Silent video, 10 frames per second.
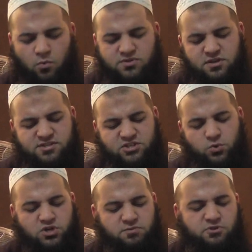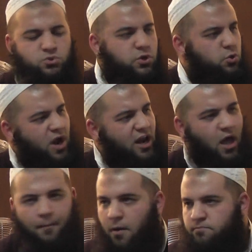What's the situation between you and
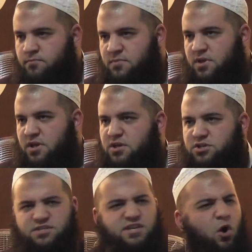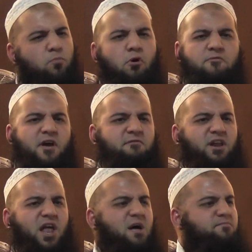Alqama? She said, O oh, Prophet of
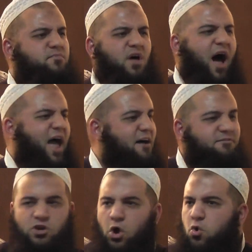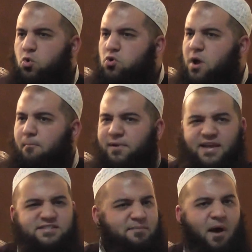Allah, I have no
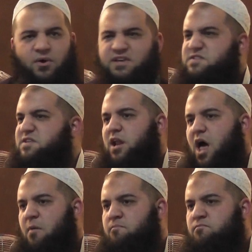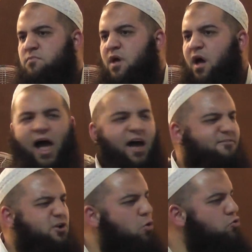complaints about his salah. I
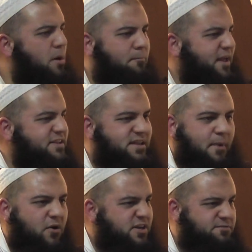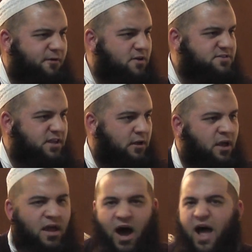have no complaints about his fasting.
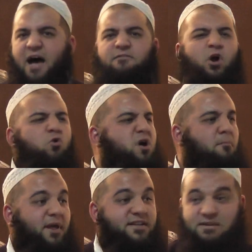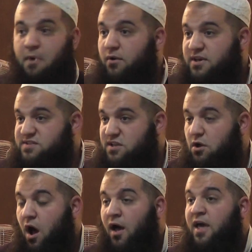I have no complaints about his
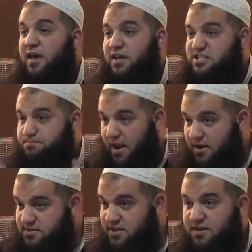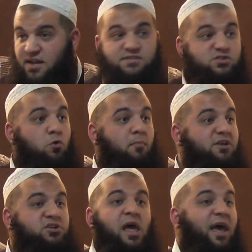sadaqah. He spends and does so
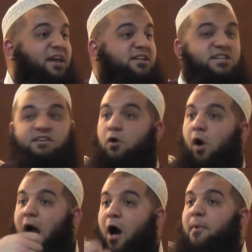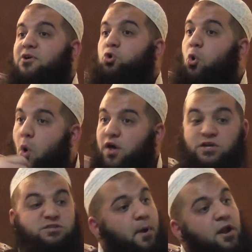much. He doesn't even know how much or what
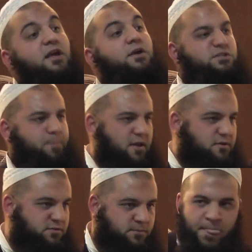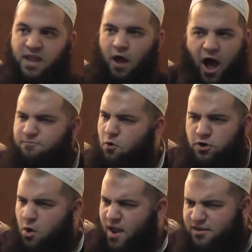he's spending, he spends. I've
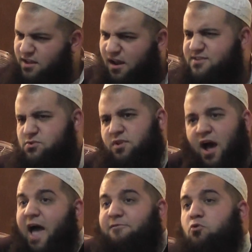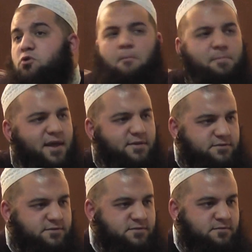got no i'tiraz on that. I have no
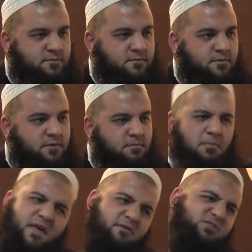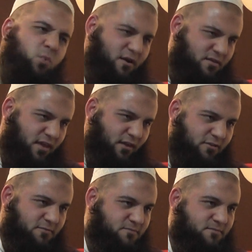complaints. But there is one
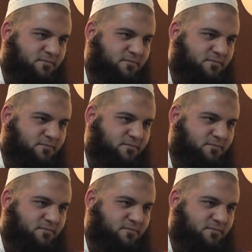thing.